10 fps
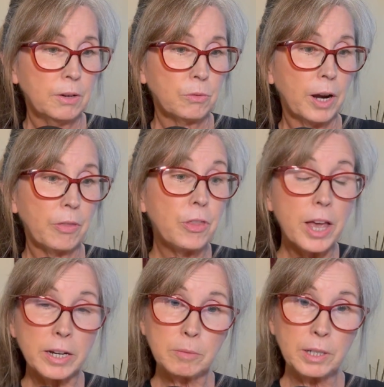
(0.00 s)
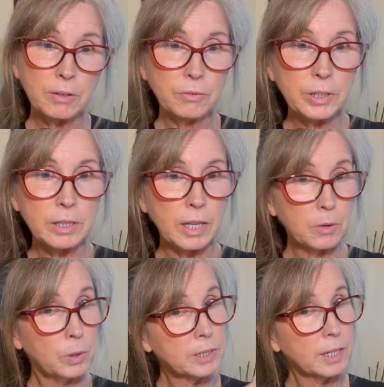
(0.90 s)
right, then I'm going to feel like
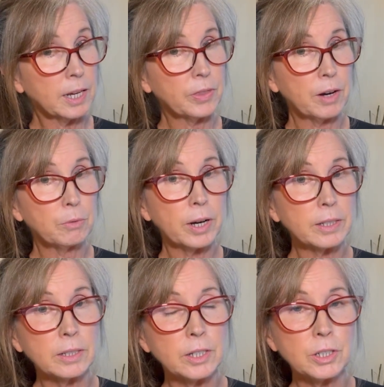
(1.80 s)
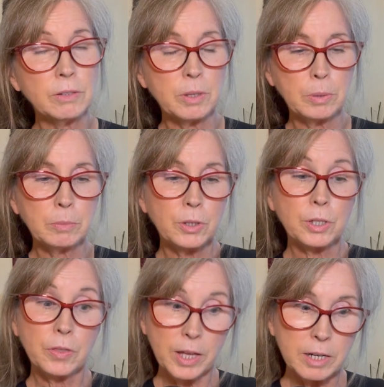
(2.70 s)
once I get that recognition of the
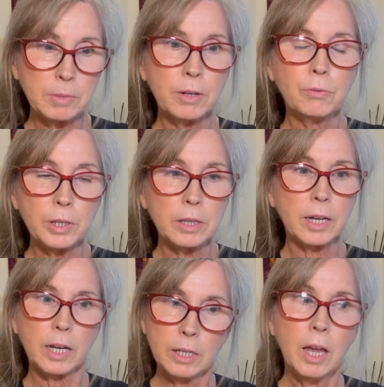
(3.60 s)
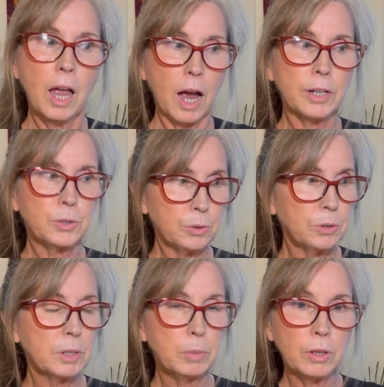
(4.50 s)
promotion, then I'm going to feel like I
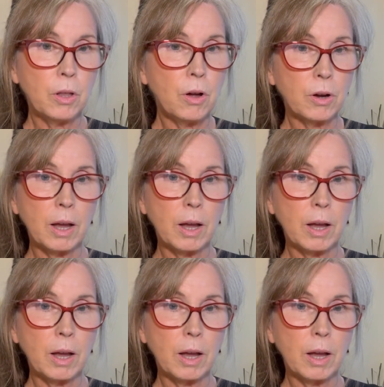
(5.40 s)
truly belong.